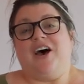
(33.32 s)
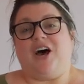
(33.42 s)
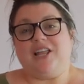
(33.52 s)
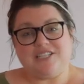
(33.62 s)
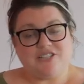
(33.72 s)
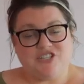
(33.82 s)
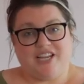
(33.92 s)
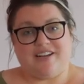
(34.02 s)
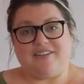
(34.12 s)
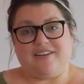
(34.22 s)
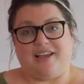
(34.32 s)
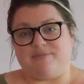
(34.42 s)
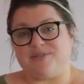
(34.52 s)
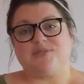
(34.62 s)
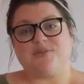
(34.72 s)
on this channel.
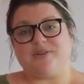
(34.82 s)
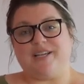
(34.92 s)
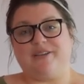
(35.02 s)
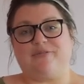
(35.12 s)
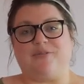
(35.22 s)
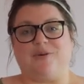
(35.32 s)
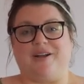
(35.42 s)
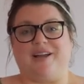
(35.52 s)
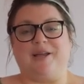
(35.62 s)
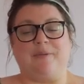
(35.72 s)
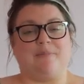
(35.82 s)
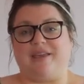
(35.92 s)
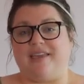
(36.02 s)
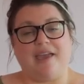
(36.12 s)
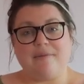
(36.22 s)
I'm sorry for
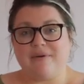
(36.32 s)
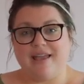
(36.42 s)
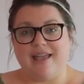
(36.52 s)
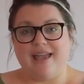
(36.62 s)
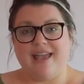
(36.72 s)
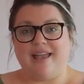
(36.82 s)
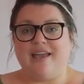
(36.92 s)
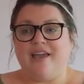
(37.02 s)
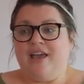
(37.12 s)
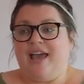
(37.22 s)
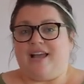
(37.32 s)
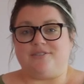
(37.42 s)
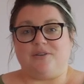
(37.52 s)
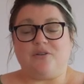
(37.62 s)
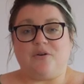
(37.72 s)
being MIA.
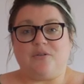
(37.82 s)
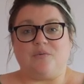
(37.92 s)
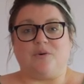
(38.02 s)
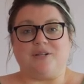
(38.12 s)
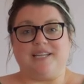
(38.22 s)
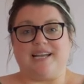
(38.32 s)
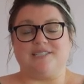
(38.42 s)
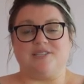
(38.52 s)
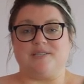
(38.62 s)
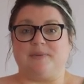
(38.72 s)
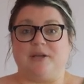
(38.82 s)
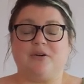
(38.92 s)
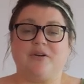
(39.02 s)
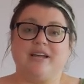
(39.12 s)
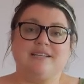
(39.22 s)
As you know, the world has just been
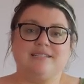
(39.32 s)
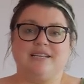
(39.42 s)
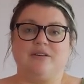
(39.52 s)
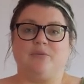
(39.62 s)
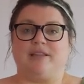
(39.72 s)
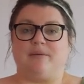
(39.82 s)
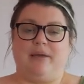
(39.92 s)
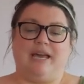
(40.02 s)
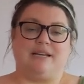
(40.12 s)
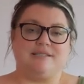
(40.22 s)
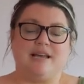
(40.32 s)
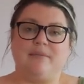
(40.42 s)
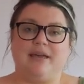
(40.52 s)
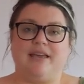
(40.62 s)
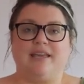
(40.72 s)
crazy with the
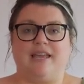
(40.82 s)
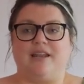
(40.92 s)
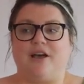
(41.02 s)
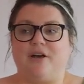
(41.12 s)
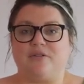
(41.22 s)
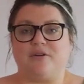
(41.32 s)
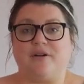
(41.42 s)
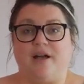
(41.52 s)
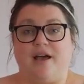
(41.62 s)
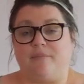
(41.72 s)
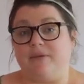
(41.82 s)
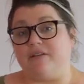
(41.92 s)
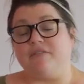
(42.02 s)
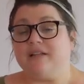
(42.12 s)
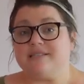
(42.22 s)
pandemic and other big
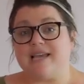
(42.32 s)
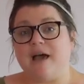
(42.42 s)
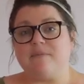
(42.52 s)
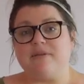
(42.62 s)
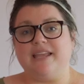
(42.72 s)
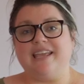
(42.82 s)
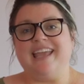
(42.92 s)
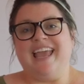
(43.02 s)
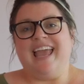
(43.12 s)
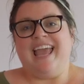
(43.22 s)
events happening.